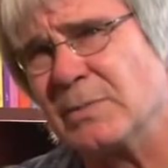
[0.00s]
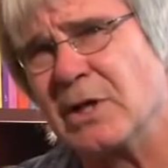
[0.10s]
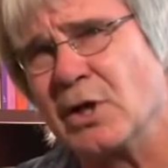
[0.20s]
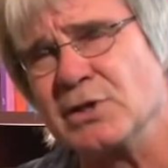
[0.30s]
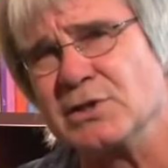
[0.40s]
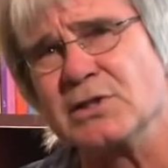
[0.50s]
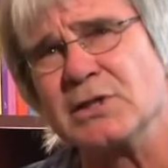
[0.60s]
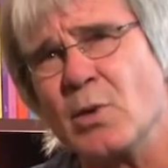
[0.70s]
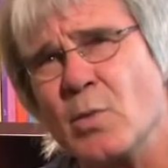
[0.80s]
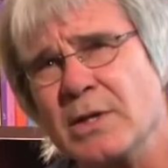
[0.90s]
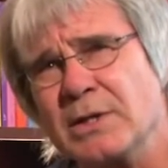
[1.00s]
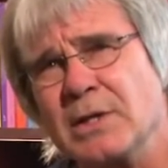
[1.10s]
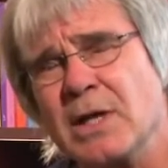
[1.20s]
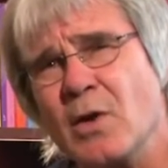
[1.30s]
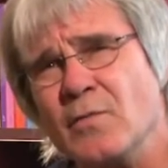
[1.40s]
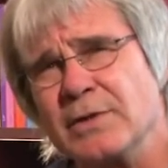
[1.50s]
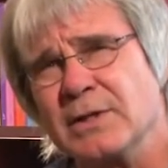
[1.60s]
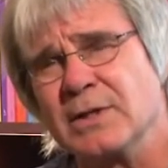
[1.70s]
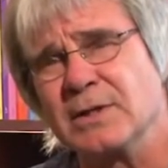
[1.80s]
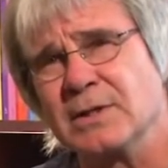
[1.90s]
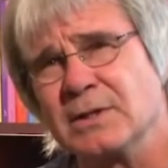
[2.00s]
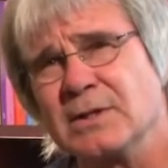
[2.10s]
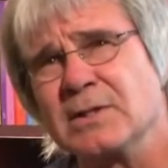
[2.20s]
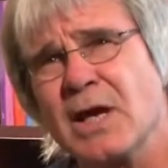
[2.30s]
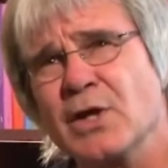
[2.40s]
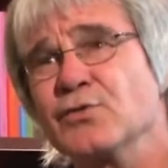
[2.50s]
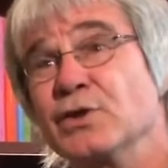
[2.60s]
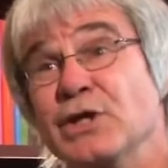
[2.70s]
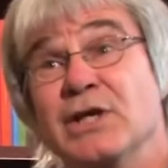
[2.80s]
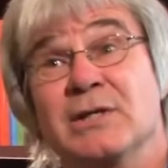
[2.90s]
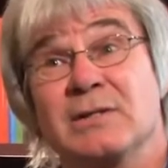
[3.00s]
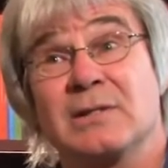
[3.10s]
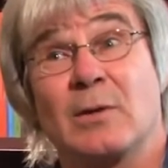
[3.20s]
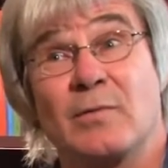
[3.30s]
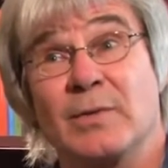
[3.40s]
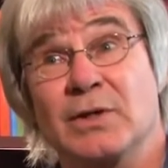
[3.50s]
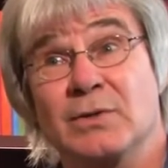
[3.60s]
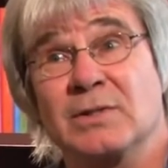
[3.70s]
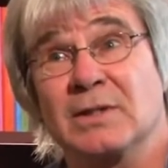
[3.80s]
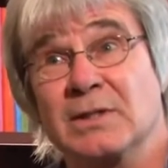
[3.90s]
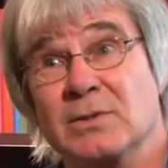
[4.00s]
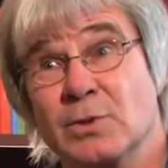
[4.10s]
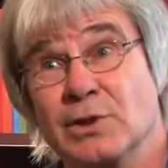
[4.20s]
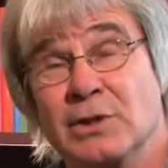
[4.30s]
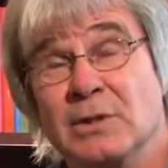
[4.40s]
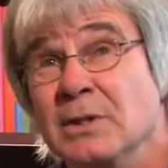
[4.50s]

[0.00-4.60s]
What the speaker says: because no one over the 100 years that we've been using this word,